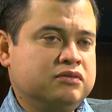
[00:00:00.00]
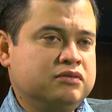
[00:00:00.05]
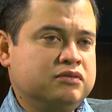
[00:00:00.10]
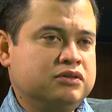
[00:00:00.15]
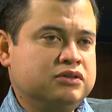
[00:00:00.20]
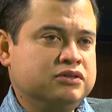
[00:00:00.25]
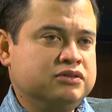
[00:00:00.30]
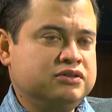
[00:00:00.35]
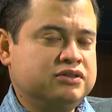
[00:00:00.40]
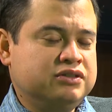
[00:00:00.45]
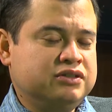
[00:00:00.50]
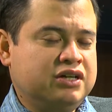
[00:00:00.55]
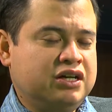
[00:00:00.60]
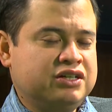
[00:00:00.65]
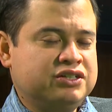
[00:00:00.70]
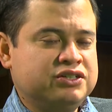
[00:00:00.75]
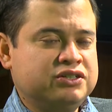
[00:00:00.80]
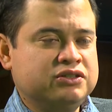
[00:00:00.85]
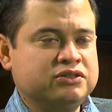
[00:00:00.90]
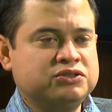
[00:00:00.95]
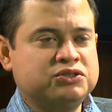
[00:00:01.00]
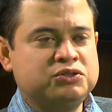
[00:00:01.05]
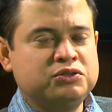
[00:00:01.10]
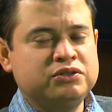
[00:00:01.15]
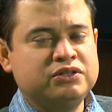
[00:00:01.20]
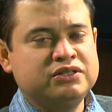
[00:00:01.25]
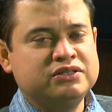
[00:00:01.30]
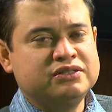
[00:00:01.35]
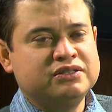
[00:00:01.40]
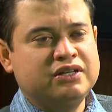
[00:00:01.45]
So international
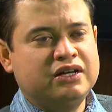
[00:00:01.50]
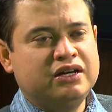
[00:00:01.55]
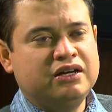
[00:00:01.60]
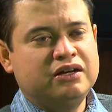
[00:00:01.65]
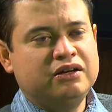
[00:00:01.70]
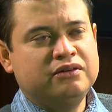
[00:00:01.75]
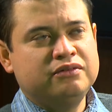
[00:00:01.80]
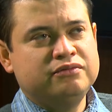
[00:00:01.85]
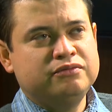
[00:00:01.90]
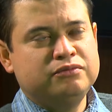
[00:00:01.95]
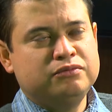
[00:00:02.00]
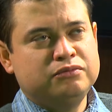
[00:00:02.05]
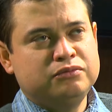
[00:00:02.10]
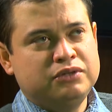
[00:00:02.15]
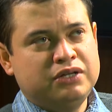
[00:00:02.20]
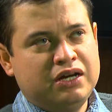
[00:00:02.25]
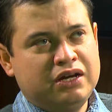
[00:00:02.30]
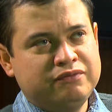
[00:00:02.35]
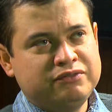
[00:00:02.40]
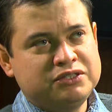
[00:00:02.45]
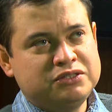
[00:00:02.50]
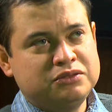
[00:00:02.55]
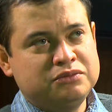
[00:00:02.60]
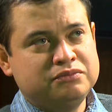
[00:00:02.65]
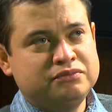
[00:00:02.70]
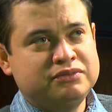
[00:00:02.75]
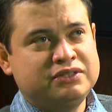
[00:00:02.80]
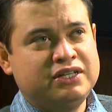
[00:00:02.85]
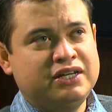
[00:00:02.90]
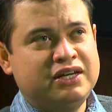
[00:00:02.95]
students, we have
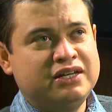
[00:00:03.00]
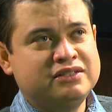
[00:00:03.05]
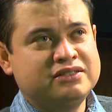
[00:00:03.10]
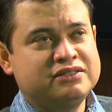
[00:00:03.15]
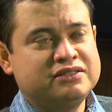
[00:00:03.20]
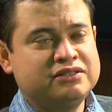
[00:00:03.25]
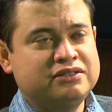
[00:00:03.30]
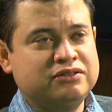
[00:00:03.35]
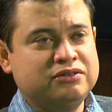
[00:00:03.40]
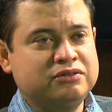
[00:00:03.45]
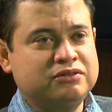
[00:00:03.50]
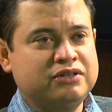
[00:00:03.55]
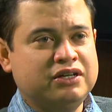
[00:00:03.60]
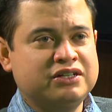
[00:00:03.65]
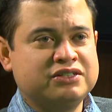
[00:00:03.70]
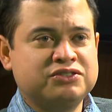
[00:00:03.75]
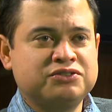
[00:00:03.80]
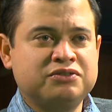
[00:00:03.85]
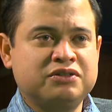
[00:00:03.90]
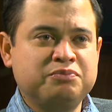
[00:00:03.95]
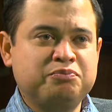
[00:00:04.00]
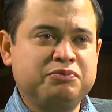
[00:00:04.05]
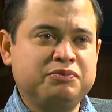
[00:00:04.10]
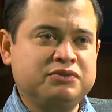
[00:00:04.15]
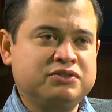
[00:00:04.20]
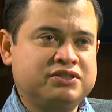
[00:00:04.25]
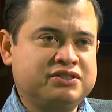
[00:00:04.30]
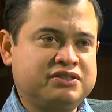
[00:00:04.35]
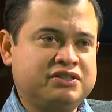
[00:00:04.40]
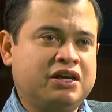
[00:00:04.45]
some tests or extra
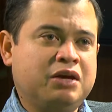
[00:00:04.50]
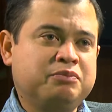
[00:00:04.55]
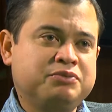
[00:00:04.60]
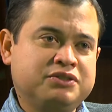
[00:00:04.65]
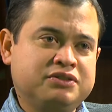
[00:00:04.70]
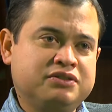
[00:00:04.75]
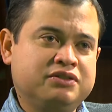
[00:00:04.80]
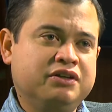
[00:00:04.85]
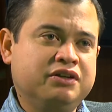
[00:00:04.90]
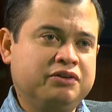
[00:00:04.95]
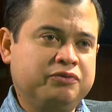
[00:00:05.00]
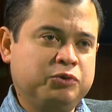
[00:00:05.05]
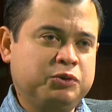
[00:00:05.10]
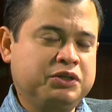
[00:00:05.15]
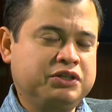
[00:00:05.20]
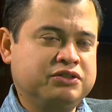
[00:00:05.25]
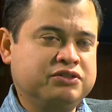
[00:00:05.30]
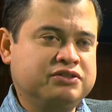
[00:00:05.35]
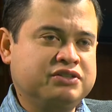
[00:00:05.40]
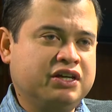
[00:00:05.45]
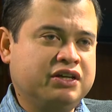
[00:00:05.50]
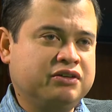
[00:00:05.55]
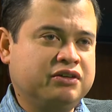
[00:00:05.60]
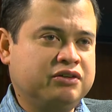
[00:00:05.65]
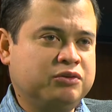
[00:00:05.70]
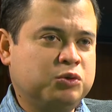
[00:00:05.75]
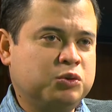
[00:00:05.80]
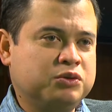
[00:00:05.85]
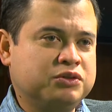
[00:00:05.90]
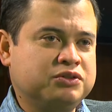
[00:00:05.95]
steps that we need to take
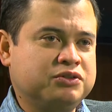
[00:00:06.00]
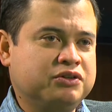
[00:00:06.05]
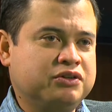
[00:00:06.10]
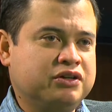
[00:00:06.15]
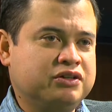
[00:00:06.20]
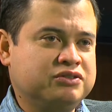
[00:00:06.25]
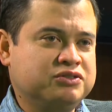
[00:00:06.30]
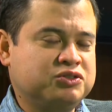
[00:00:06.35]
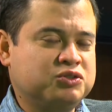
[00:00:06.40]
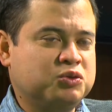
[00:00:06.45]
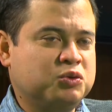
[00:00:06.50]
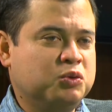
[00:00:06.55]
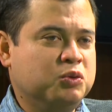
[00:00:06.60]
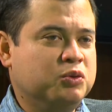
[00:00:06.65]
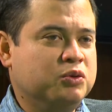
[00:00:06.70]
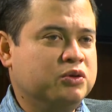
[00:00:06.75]
in order to get in school.